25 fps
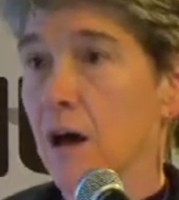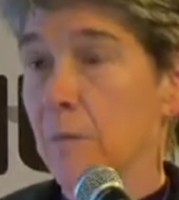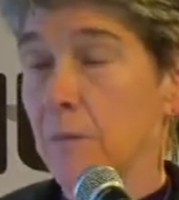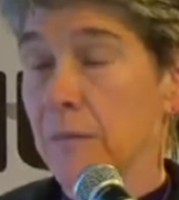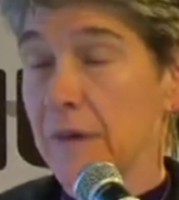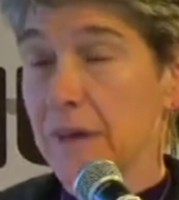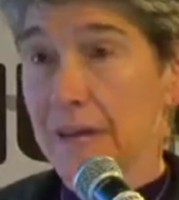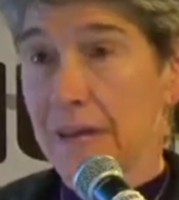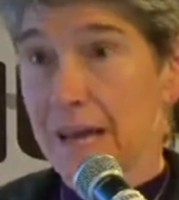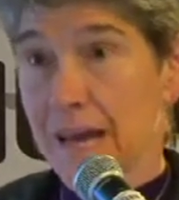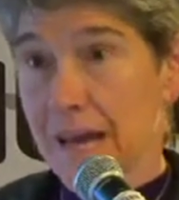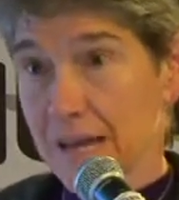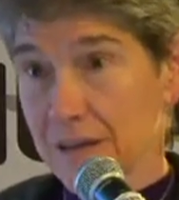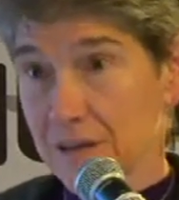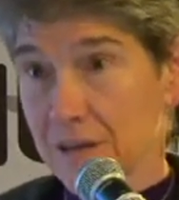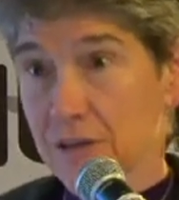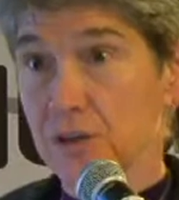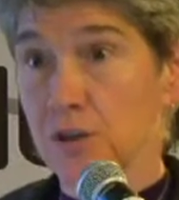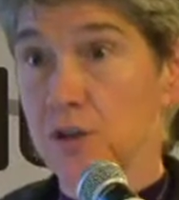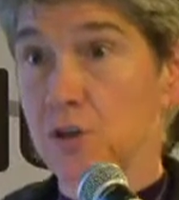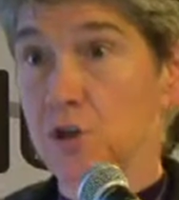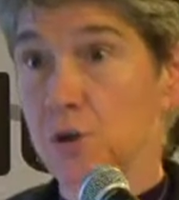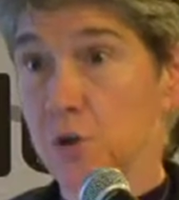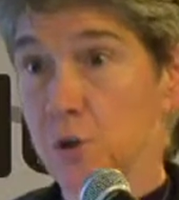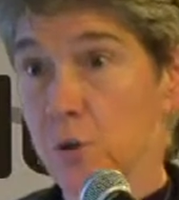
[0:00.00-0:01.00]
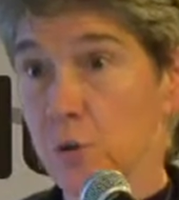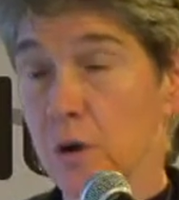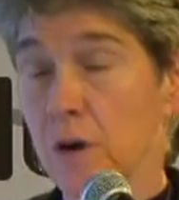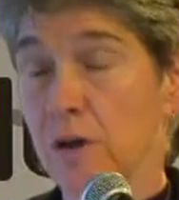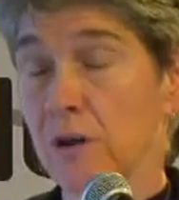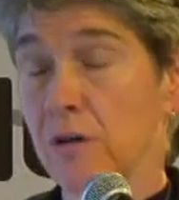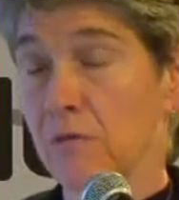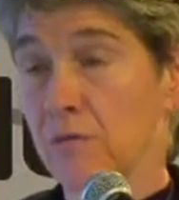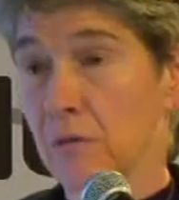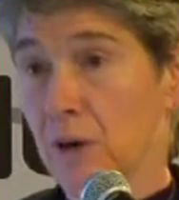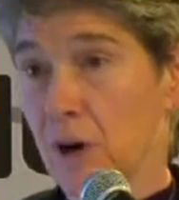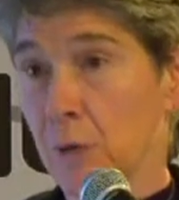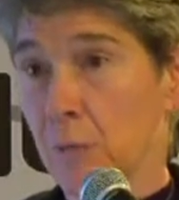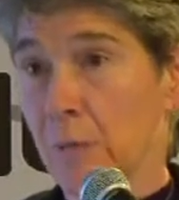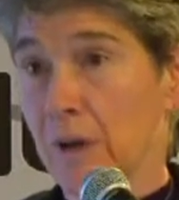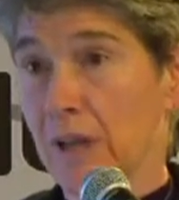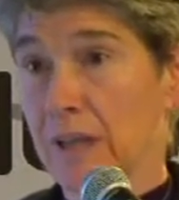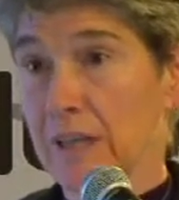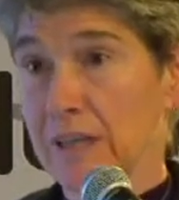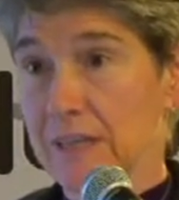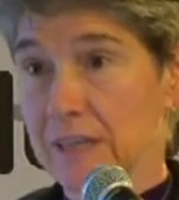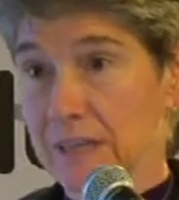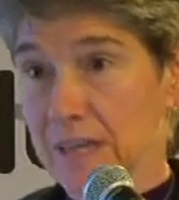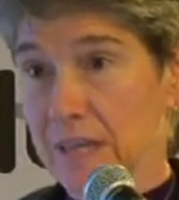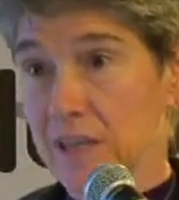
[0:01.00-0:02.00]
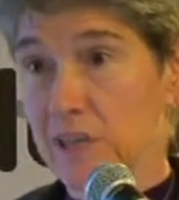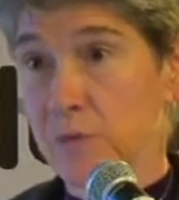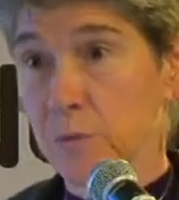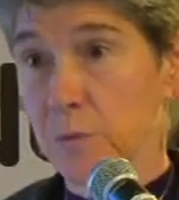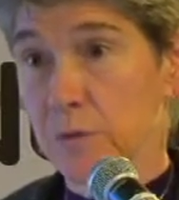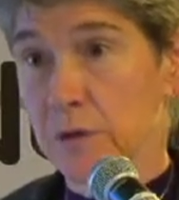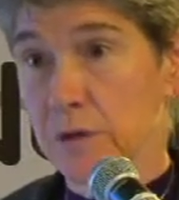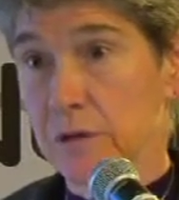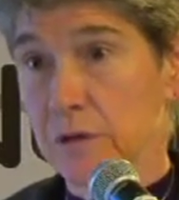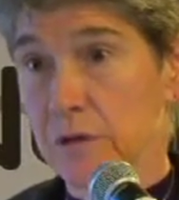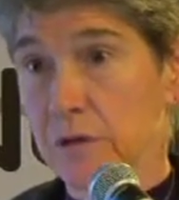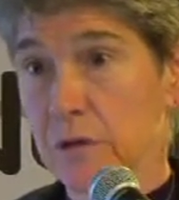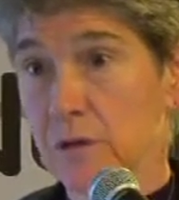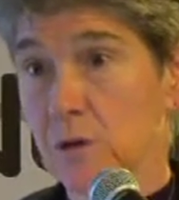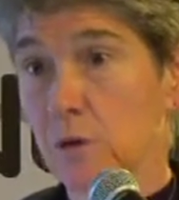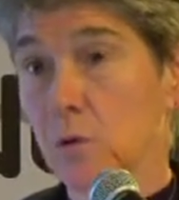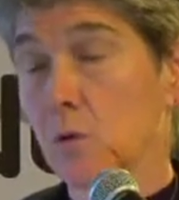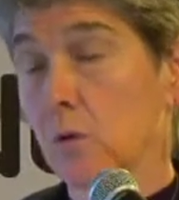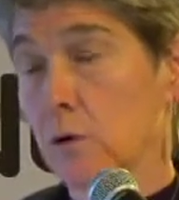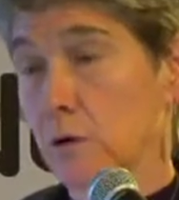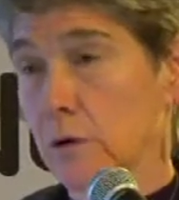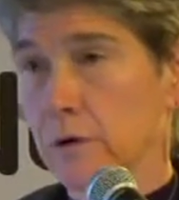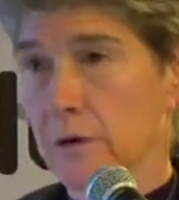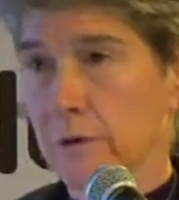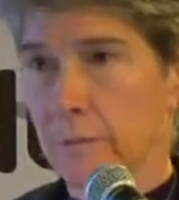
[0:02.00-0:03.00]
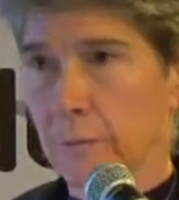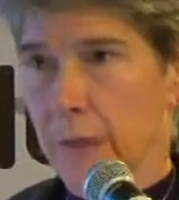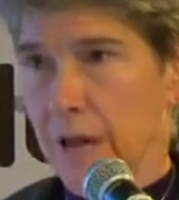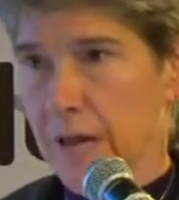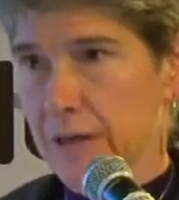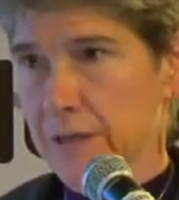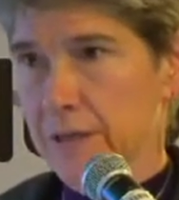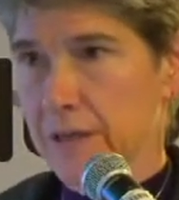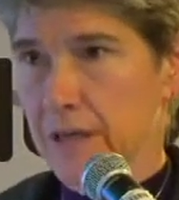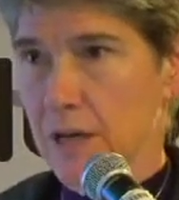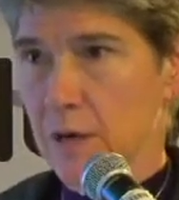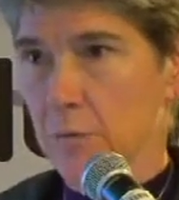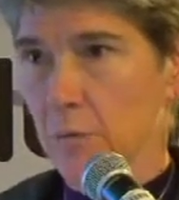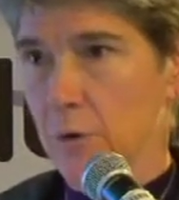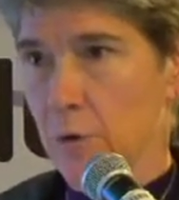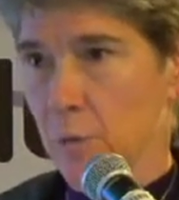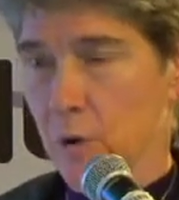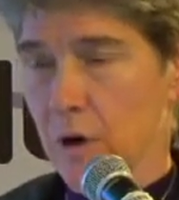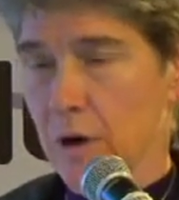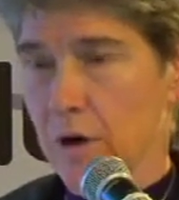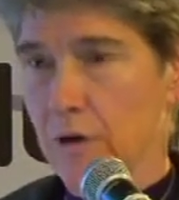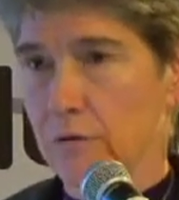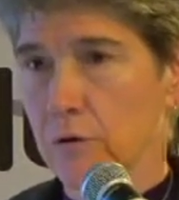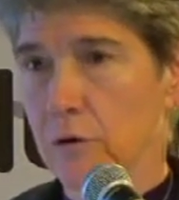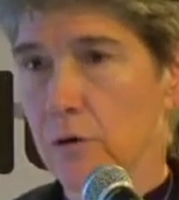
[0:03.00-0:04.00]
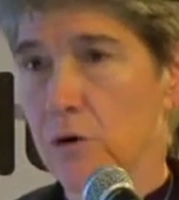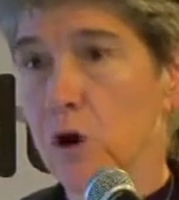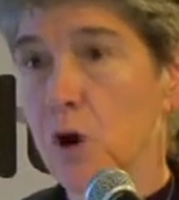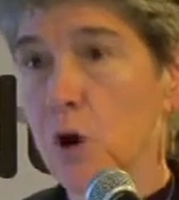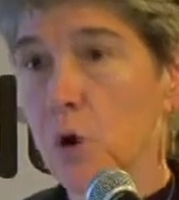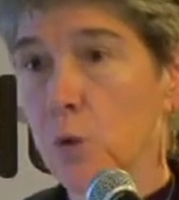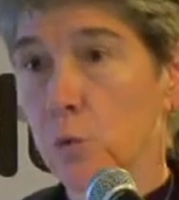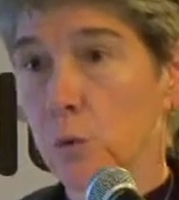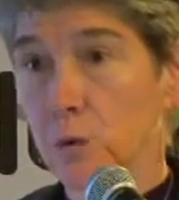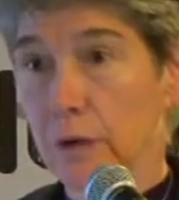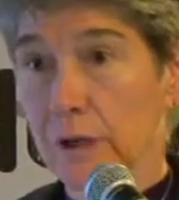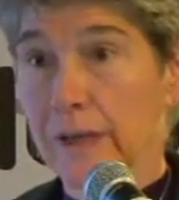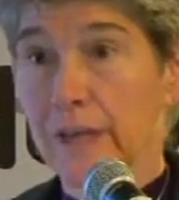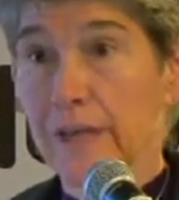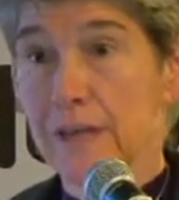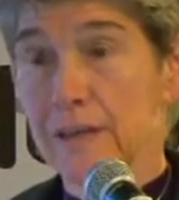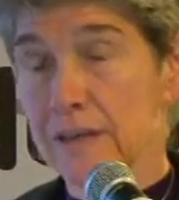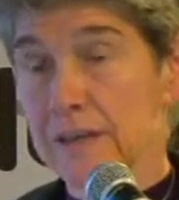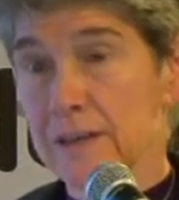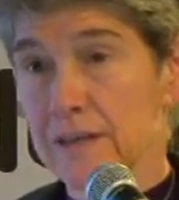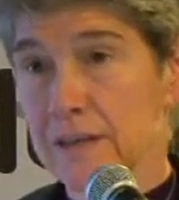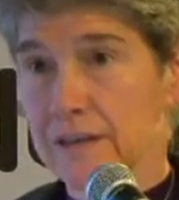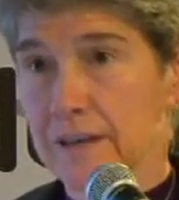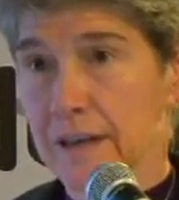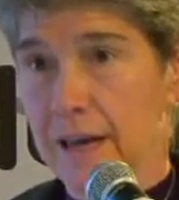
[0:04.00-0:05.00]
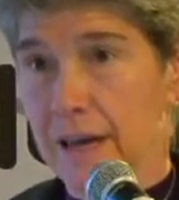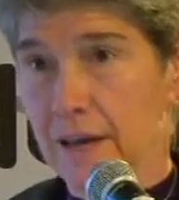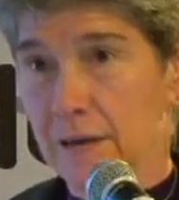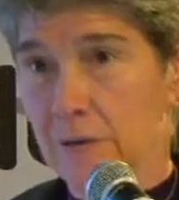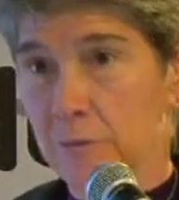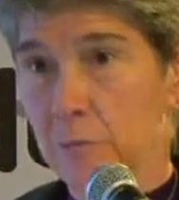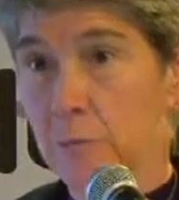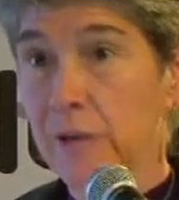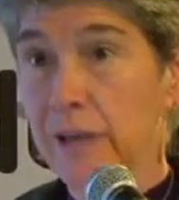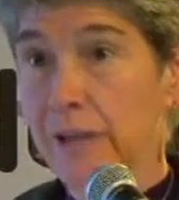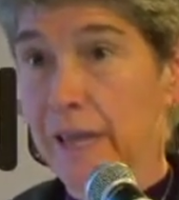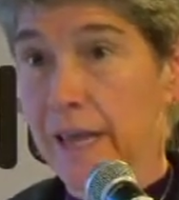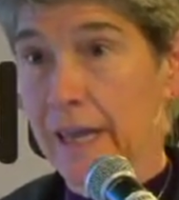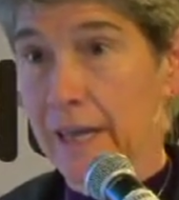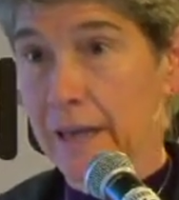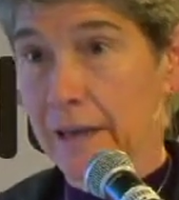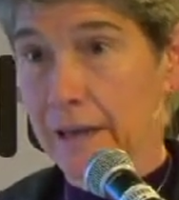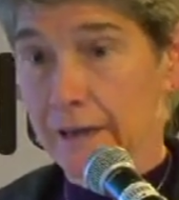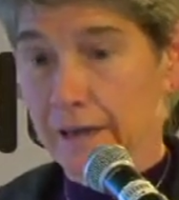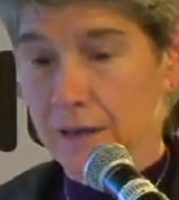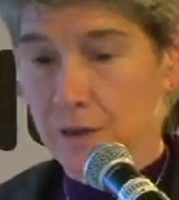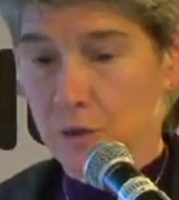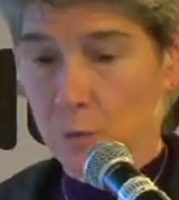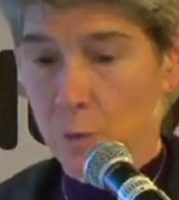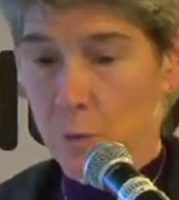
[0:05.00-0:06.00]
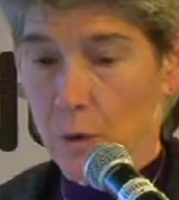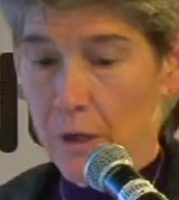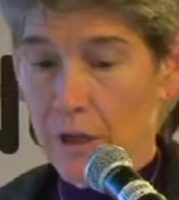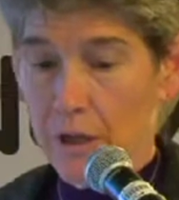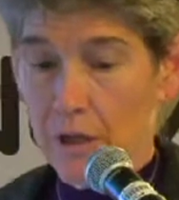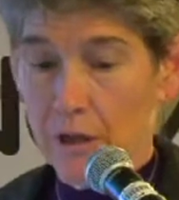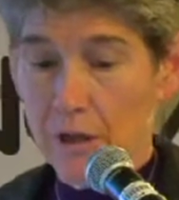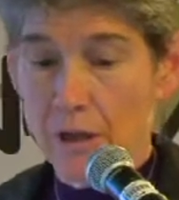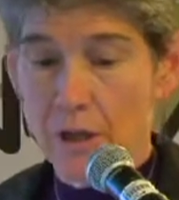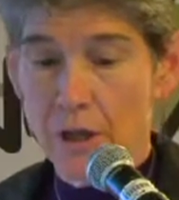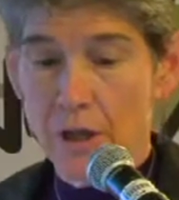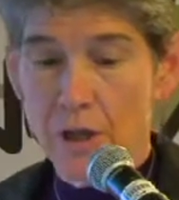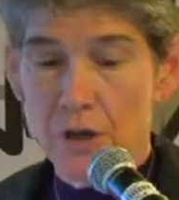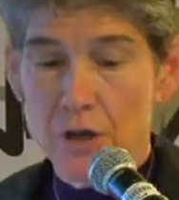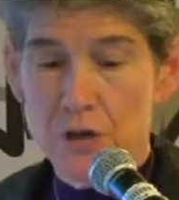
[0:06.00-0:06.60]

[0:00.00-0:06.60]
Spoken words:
it has to do an environmental assessment or impact statement, whatever, related to that planning as well.